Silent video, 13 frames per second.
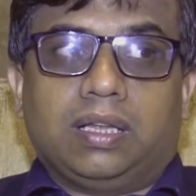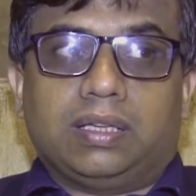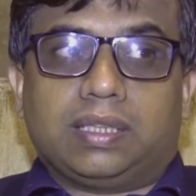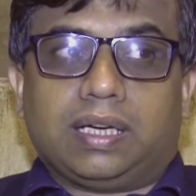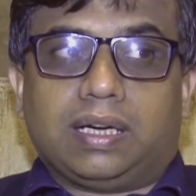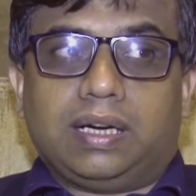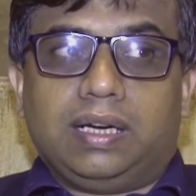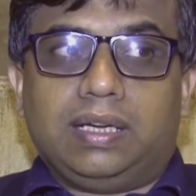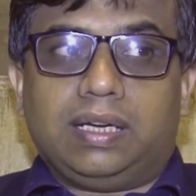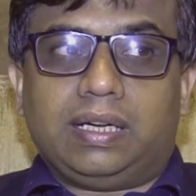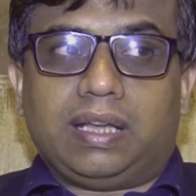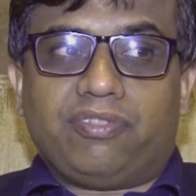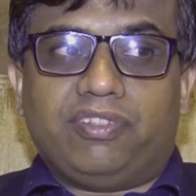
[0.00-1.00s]
The
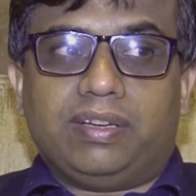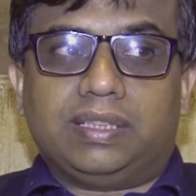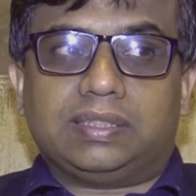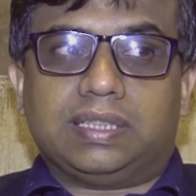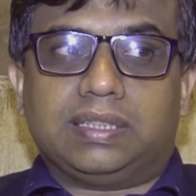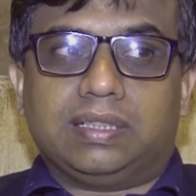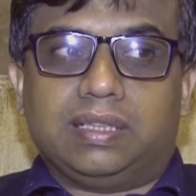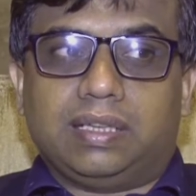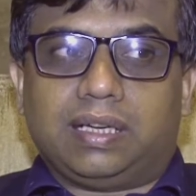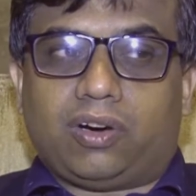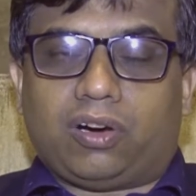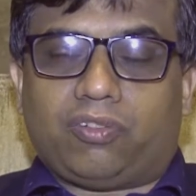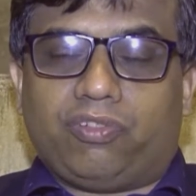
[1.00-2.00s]
earlier definition
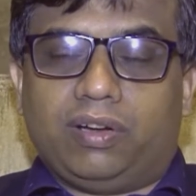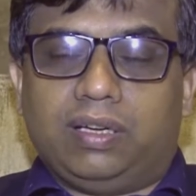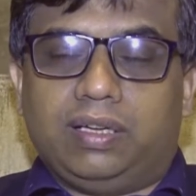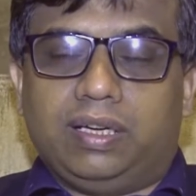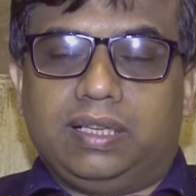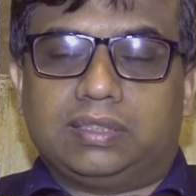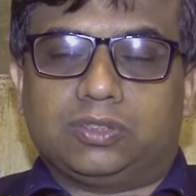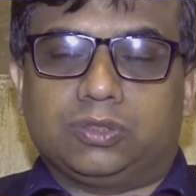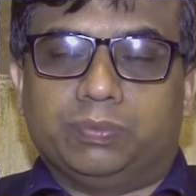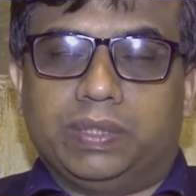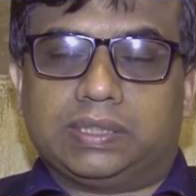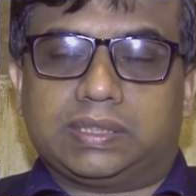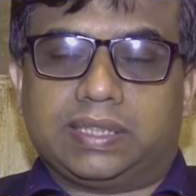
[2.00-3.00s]
often leads to
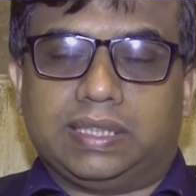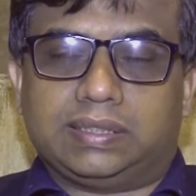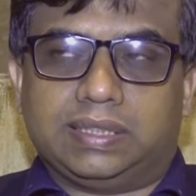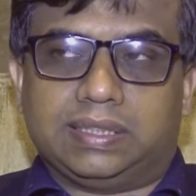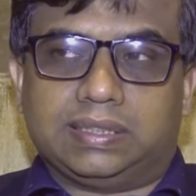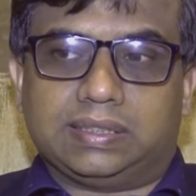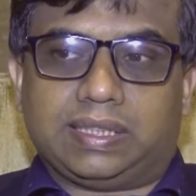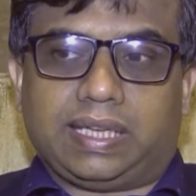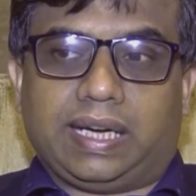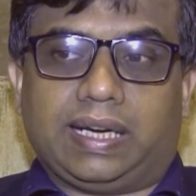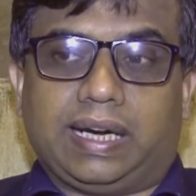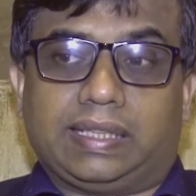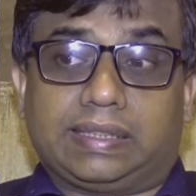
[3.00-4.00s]
missed cases
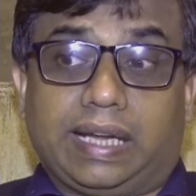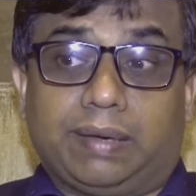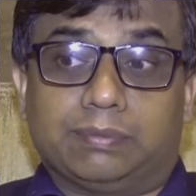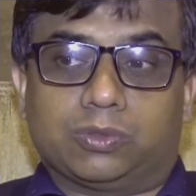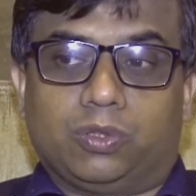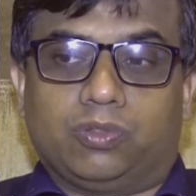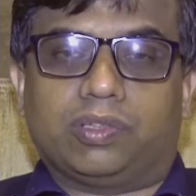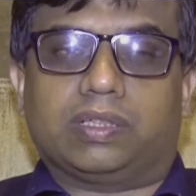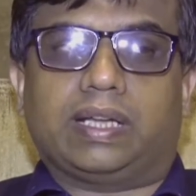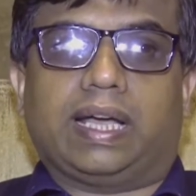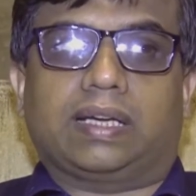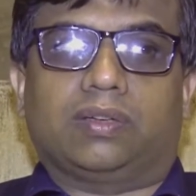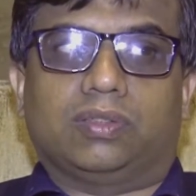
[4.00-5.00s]
and at times
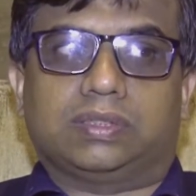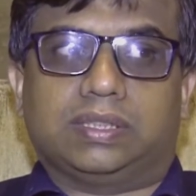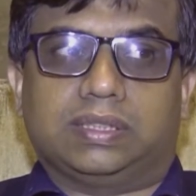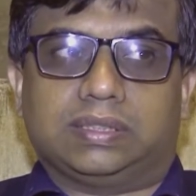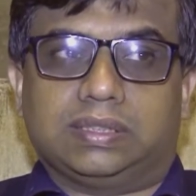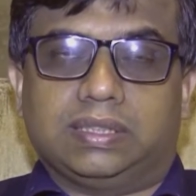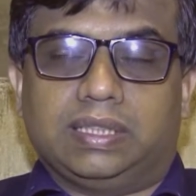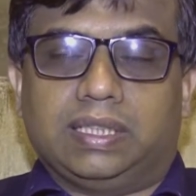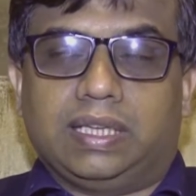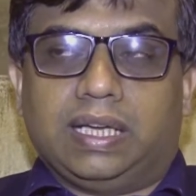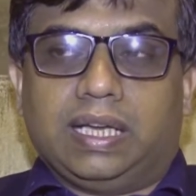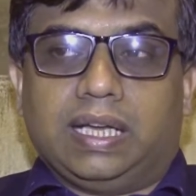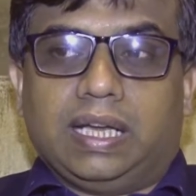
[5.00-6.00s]
overdiagnosis.
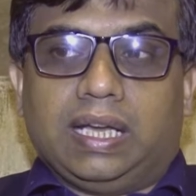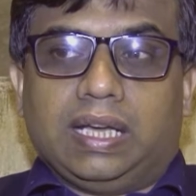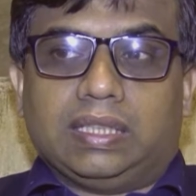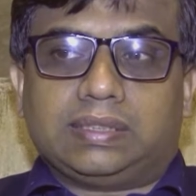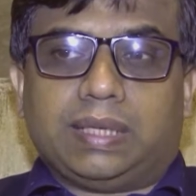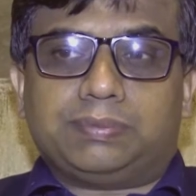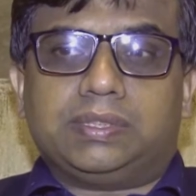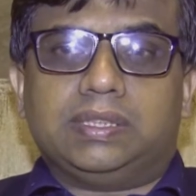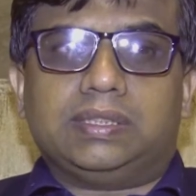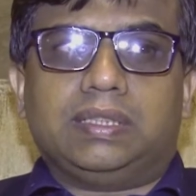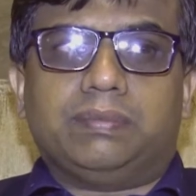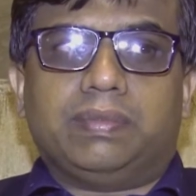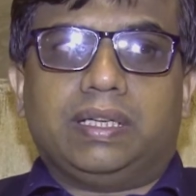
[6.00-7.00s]

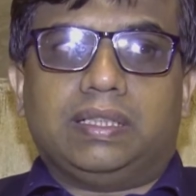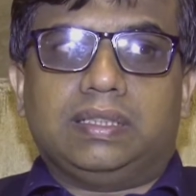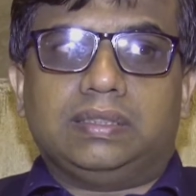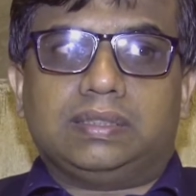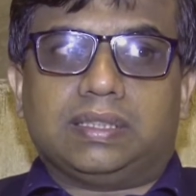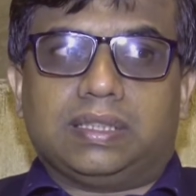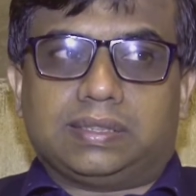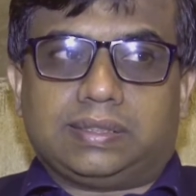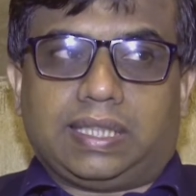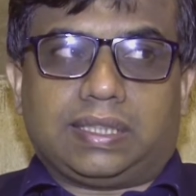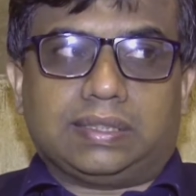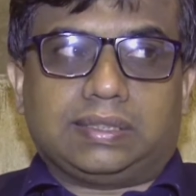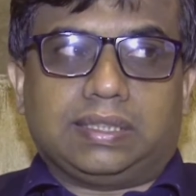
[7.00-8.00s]
Sepsis remains a
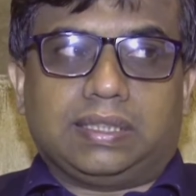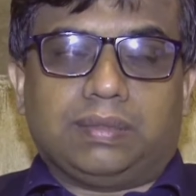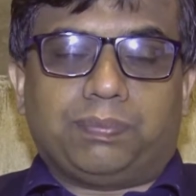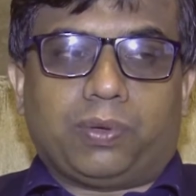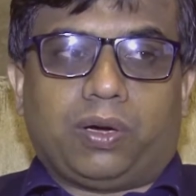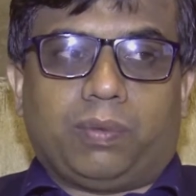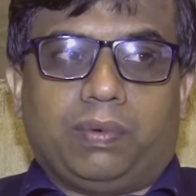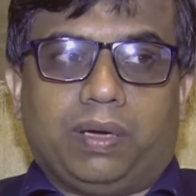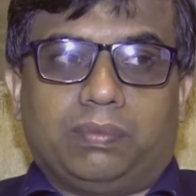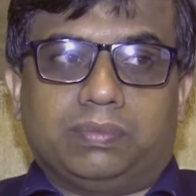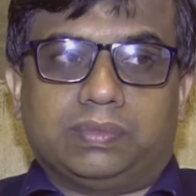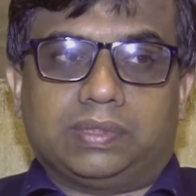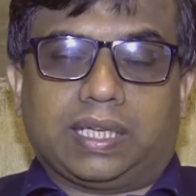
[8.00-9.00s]
statistical
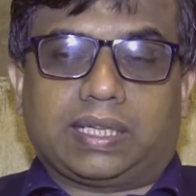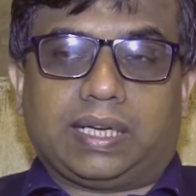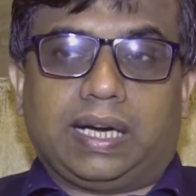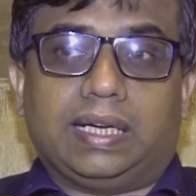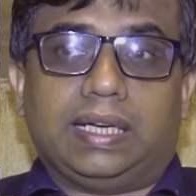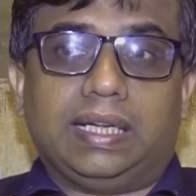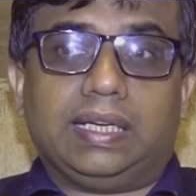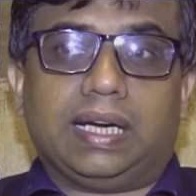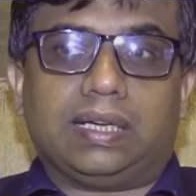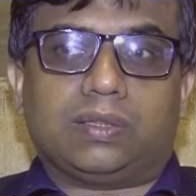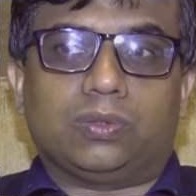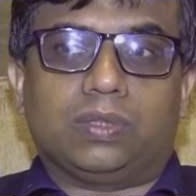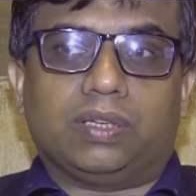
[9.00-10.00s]
problem. The criteria
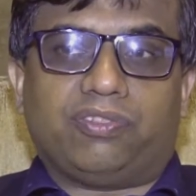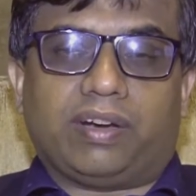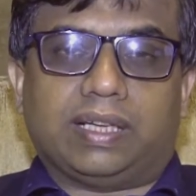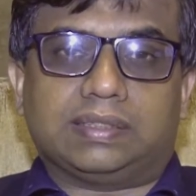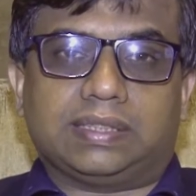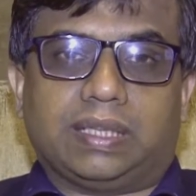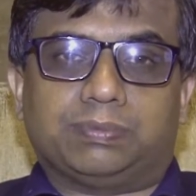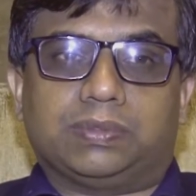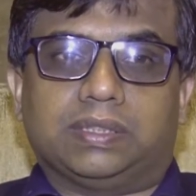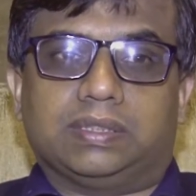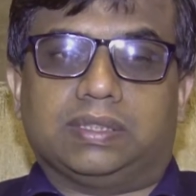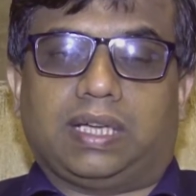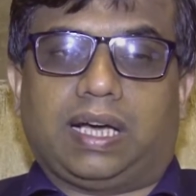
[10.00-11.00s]
to define
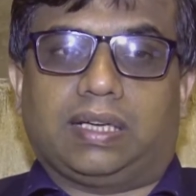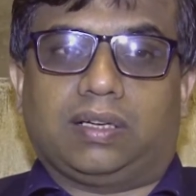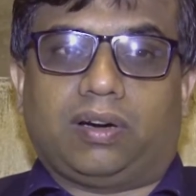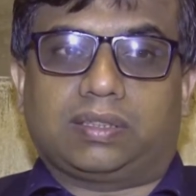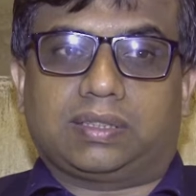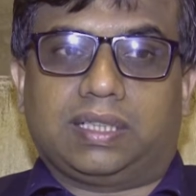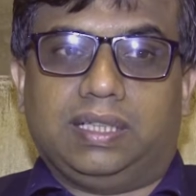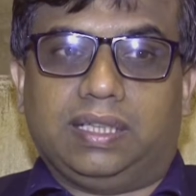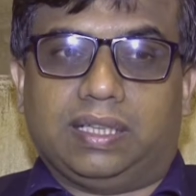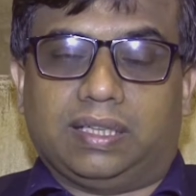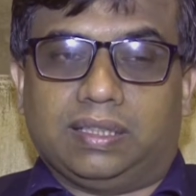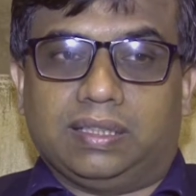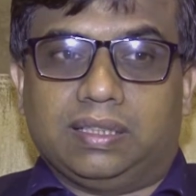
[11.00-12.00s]
sepsis are not
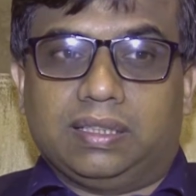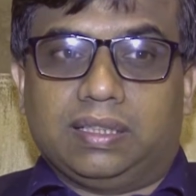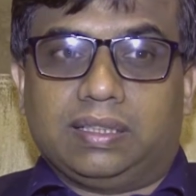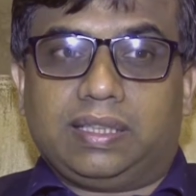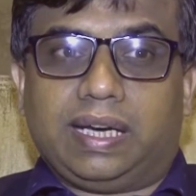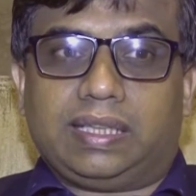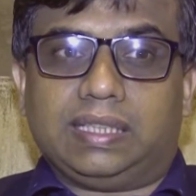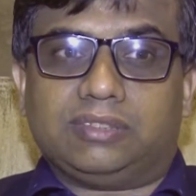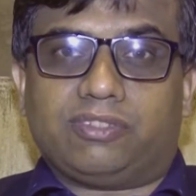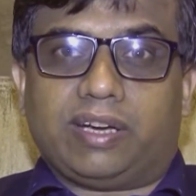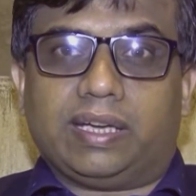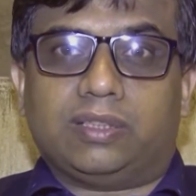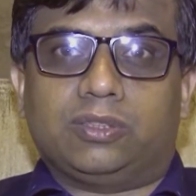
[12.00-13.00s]
clear. That is
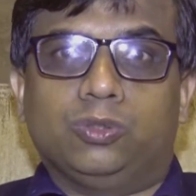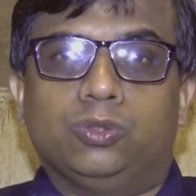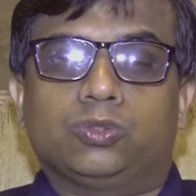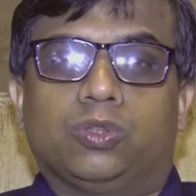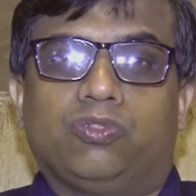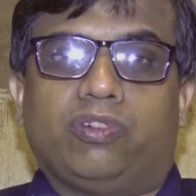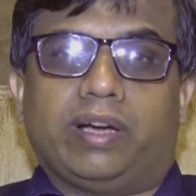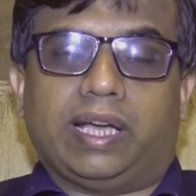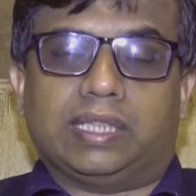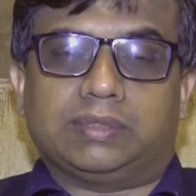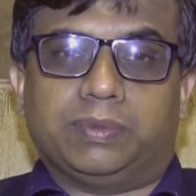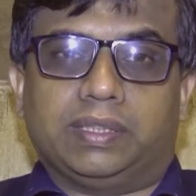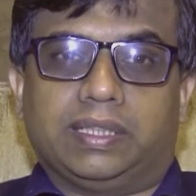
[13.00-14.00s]
why Q so far
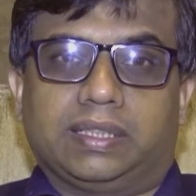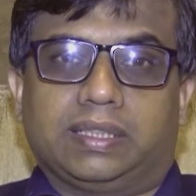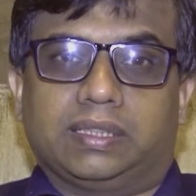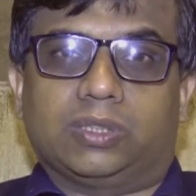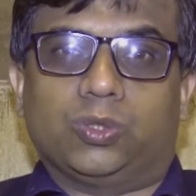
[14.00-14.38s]
has been taken.